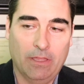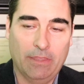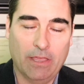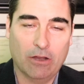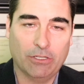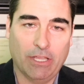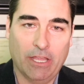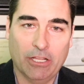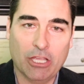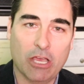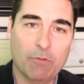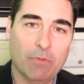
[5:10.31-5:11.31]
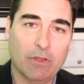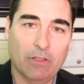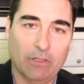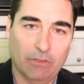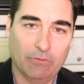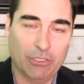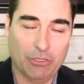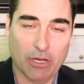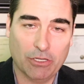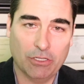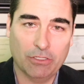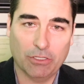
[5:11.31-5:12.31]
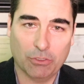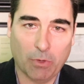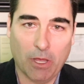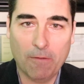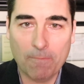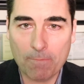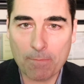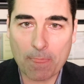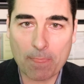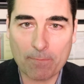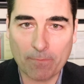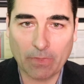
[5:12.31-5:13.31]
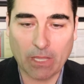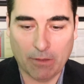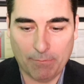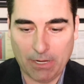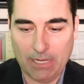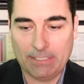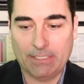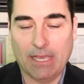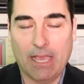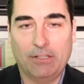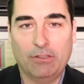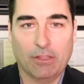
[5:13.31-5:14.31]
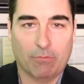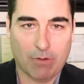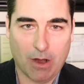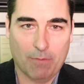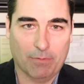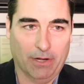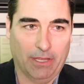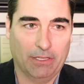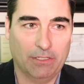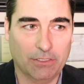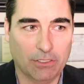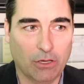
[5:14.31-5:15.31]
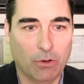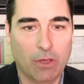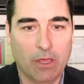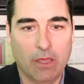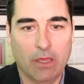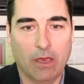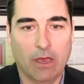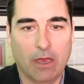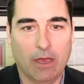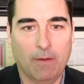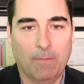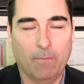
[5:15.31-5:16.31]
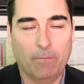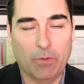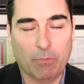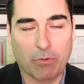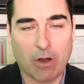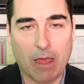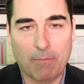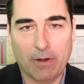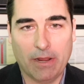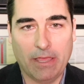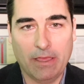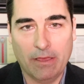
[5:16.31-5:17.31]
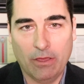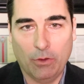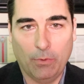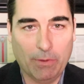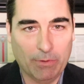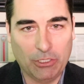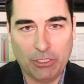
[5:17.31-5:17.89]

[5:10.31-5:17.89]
There's income restrictions as well, but it's tied to the property. So the property we would